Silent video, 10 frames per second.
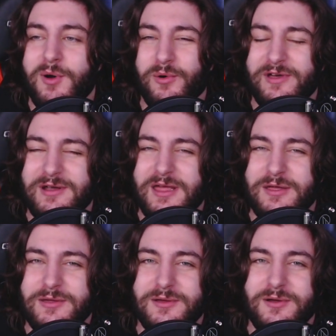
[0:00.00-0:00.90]
But without
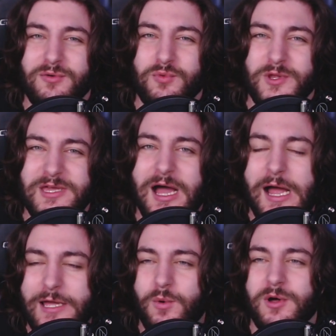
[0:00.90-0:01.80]
a really
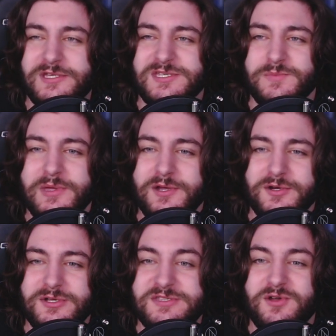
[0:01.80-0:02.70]
high quality
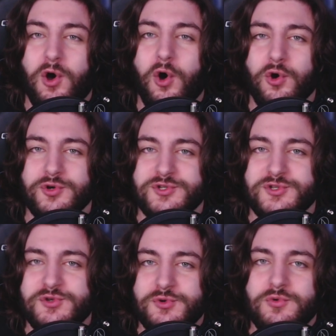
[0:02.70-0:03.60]
speaker, it's hard
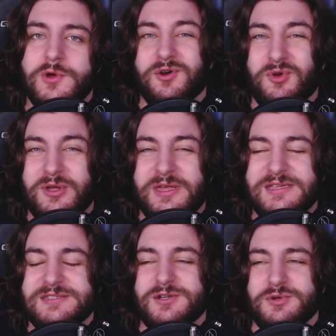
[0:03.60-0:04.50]
to,
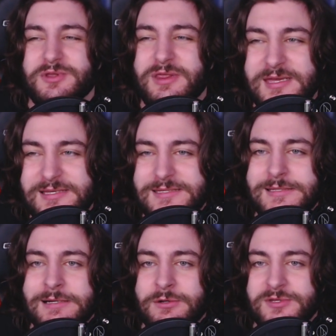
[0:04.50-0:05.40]
get certain things
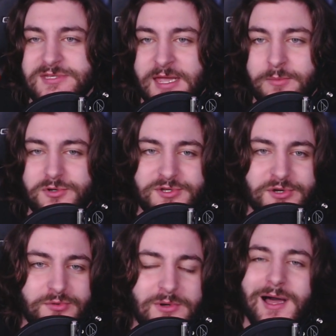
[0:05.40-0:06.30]
done on the Saber.
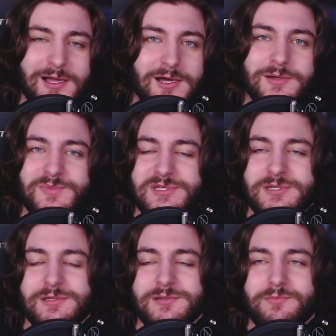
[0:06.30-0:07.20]

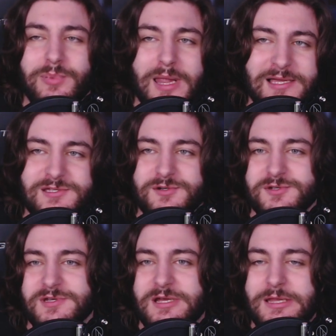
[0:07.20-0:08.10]
Lockups and
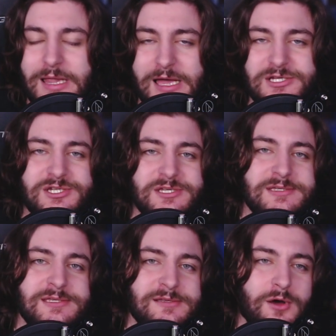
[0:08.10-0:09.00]
blasters and
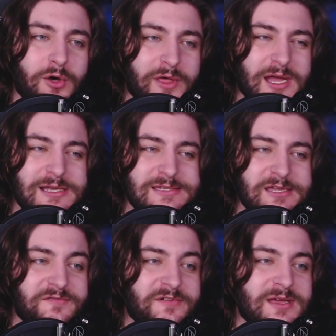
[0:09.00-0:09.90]
clashes and all that kind of
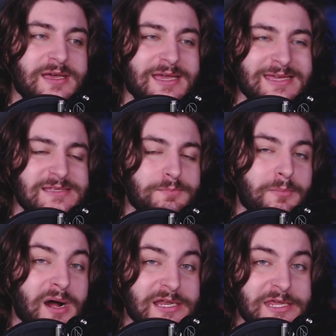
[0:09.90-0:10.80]
stuff. It gets
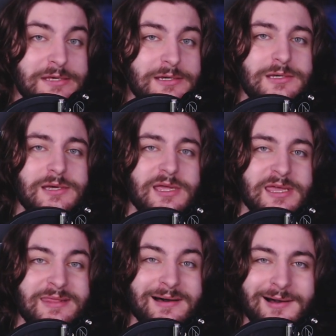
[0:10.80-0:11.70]
muddied
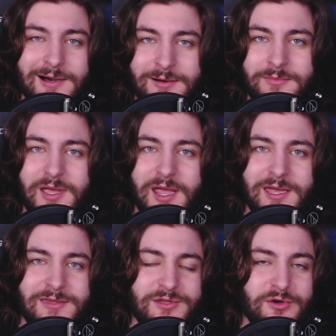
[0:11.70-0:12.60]
in the hum
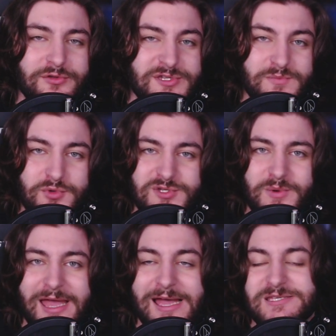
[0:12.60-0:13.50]
and, the smooth
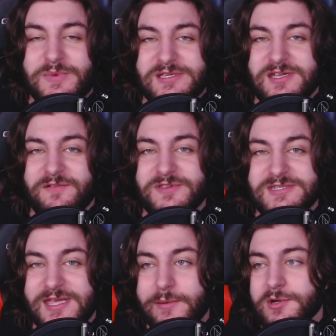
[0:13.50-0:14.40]
swing aspects of the
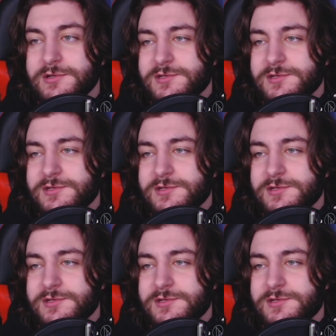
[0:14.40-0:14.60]
Saber.